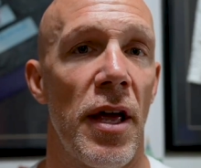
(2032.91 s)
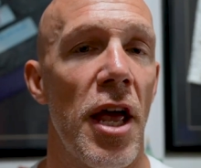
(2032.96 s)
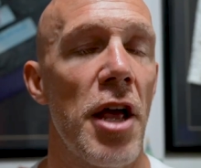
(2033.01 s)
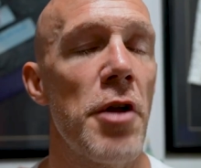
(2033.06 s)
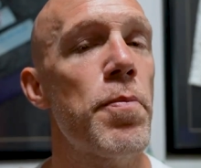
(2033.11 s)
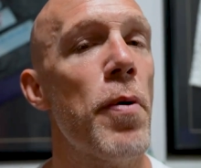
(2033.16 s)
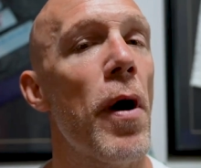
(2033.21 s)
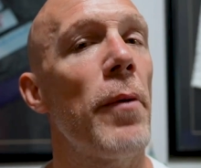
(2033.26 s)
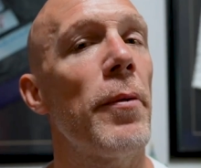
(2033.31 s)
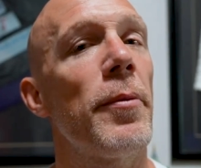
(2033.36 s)

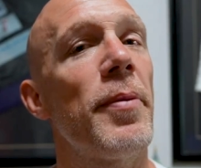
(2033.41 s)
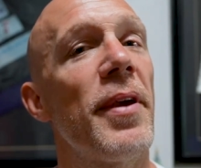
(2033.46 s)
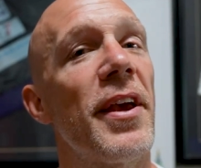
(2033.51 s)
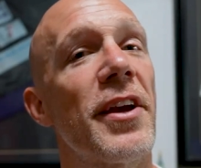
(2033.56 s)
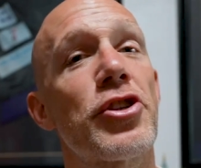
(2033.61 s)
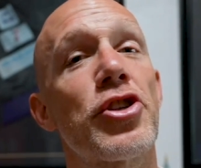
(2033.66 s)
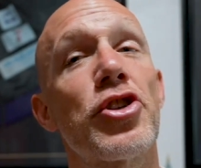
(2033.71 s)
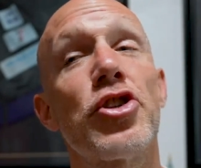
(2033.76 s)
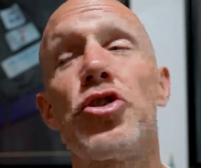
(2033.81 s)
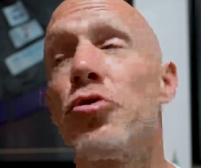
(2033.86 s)
It'd probably be
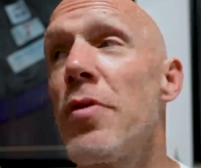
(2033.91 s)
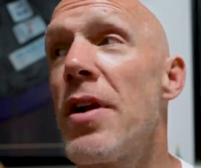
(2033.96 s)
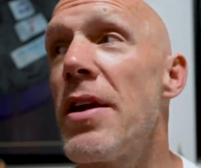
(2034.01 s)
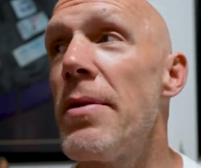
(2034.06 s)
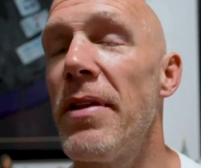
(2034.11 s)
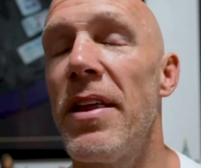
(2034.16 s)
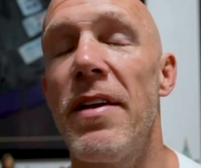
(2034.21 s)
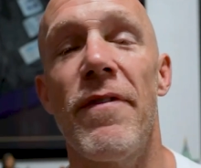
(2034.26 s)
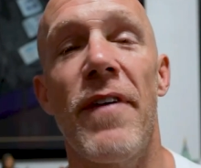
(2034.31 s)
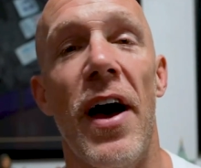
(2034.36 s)

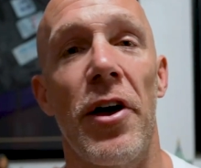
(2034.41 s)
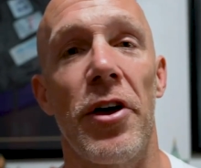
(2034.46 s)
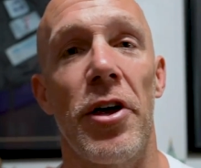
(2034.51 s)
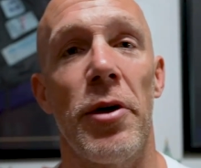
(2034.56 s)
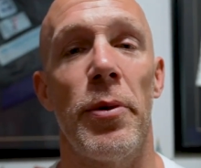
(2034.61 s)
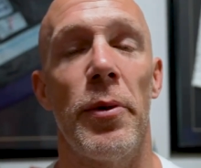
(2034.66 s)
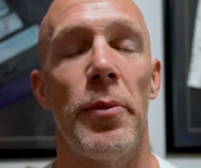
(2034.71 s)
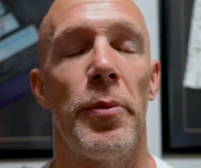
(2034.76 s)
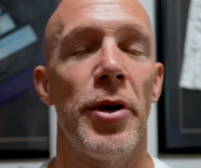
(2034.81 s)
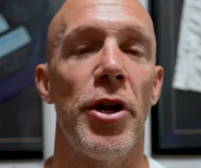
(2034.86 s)
extremely
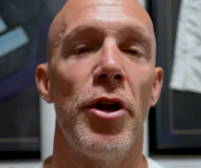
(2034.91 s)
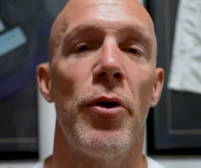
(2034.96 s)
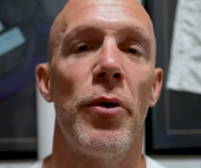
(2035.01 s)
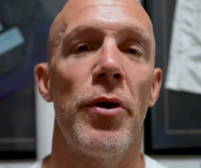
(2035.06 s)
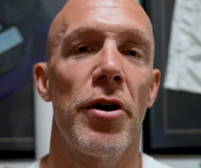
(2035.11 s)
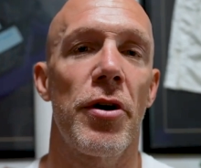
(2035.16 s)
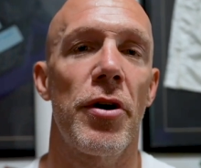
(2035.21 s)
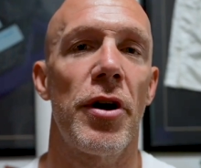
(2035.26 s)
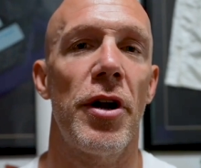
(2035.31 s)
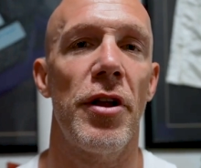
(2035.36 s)
valuable, but you know what
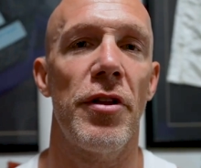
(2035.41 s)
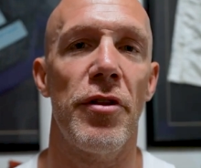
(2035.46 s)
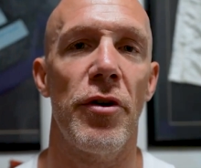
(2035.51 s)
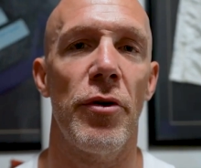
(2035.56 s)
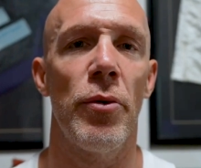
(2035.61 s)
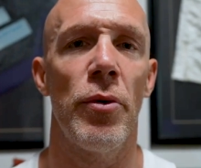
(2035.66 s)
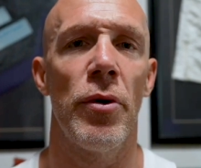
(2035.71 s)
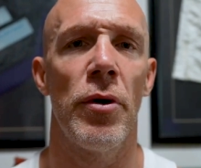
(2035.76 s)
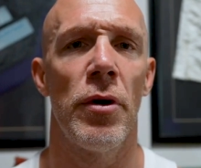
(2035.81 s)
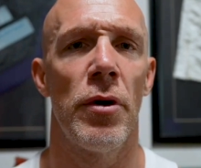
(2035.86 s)
you're going to
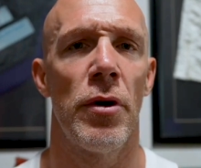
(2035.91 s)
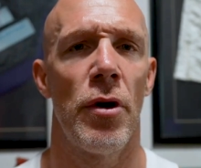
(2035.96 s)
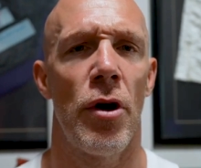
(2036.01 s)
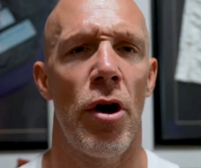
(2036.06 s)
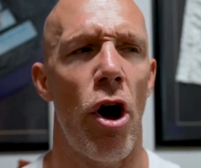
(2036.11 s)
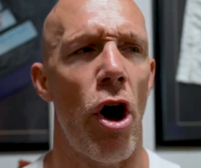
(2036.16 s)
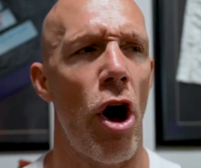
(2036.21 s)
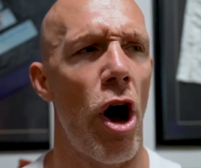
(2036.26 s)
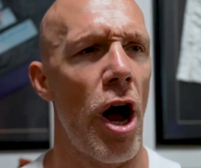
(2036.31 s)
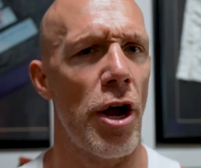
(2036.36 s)
do?
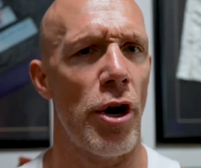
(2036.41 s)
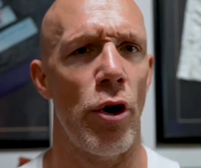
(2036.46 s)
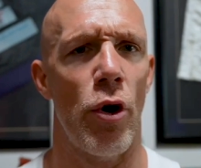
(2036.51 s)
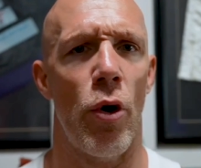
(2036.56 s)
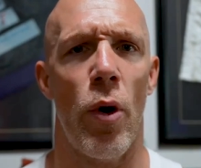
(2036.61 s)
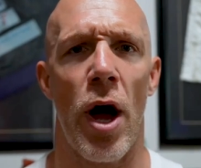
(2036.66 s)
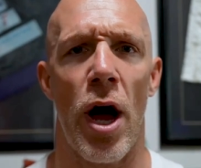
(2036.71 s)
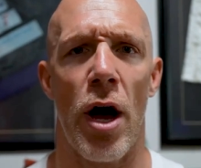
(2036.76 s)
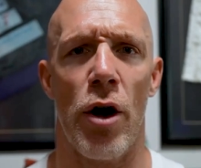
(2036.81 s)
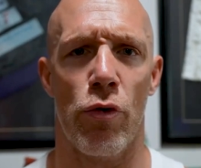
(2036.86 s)
I
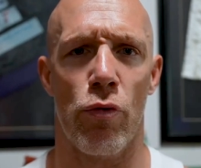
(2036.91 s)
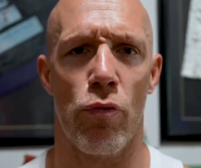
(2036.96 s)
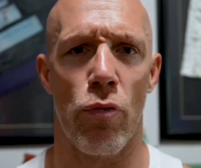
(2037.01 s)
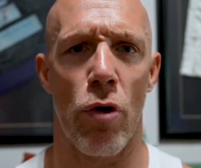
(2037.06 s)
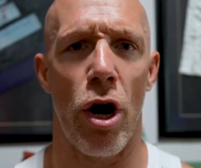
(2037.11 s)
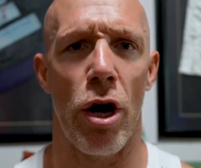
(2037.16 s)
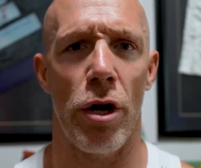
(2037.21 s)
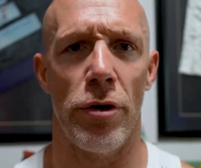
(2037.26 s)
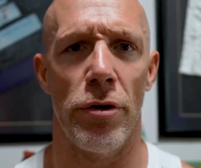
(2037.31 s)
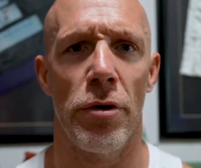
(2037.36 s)
know how to
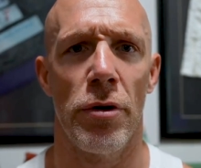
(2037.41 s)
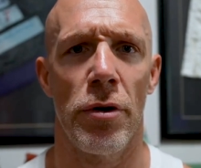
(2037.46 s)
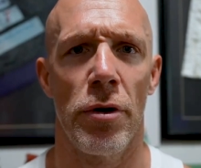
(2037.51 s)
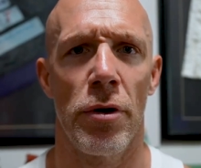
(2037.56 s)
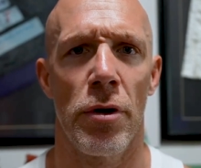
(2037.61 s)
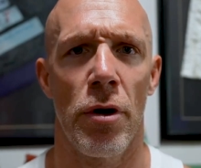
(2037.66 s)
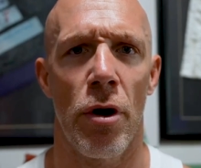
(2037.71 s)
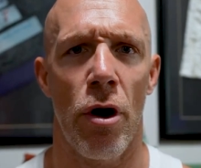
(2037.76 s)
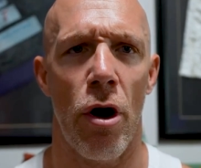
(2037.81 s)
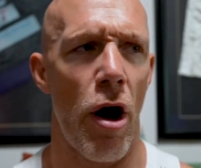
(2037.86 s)
run.
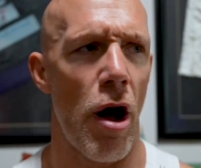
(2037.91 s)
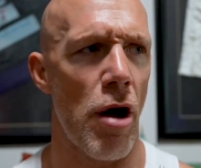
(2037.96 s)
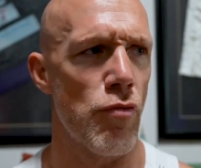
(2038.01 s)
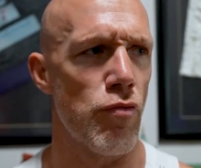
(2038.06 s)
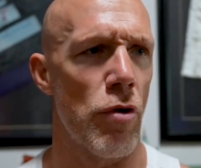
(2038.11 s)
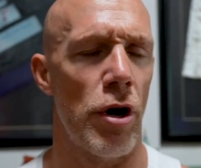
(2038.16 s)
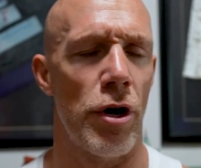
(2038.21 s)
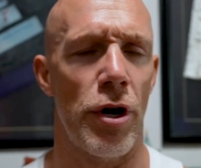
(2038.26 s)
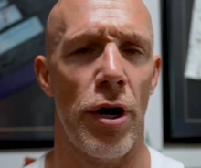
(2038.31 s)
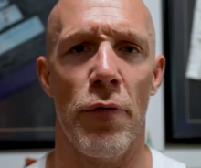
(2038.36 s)
I
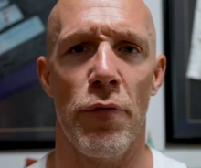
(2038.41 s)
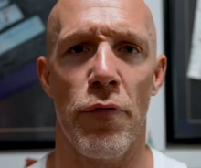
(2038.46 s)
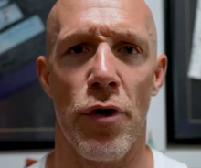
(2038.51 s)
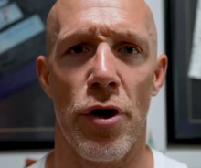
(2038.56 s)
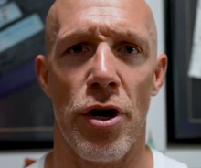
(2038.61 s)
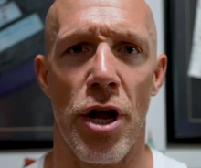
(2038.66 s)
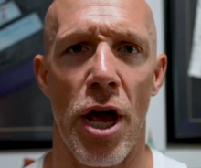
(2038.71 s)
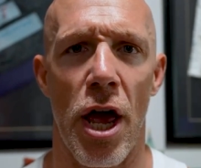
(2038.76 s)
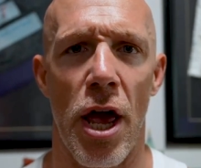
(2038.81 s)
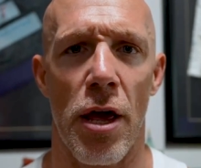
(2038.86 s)
run
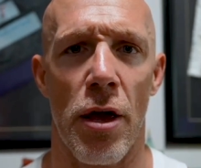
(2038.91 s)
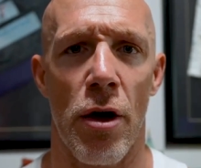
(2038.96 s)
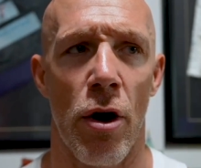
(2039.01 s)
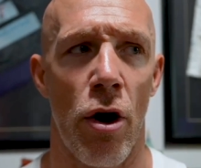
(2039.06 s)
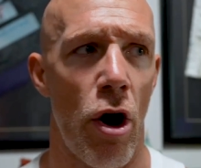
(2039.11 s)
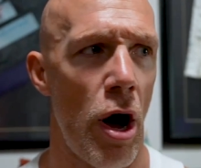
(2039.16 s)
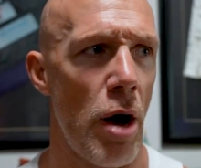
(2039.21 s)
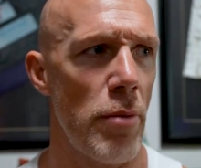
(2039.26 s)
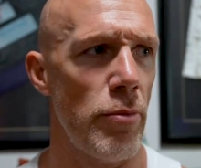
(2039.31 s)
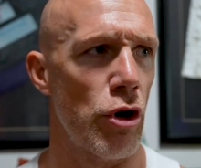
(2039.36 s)
every day.
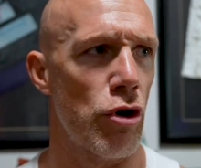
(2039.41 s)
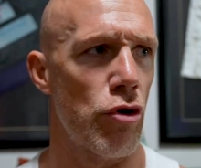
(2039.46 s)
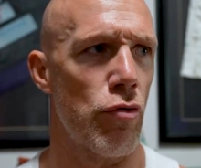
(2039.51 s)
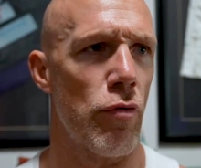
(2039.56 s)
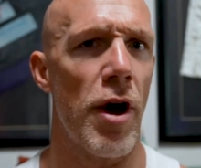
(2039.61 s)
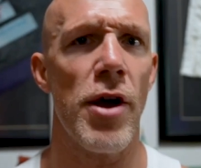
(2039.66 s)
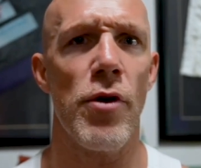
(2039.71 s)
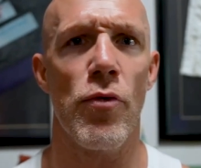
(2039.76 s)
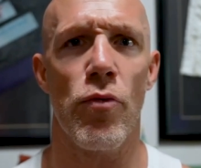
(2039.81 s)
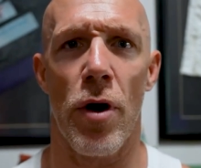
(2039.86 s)
I'm a
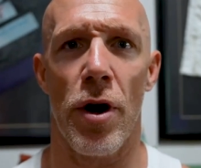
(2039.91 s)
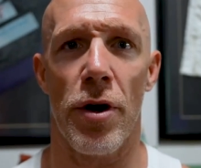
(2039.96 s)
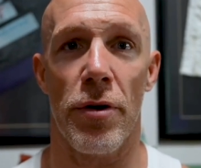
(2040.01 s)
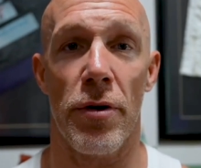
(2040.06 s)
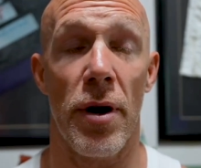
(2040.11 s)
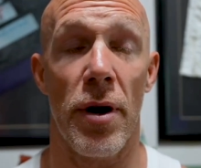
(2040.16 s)
great runner.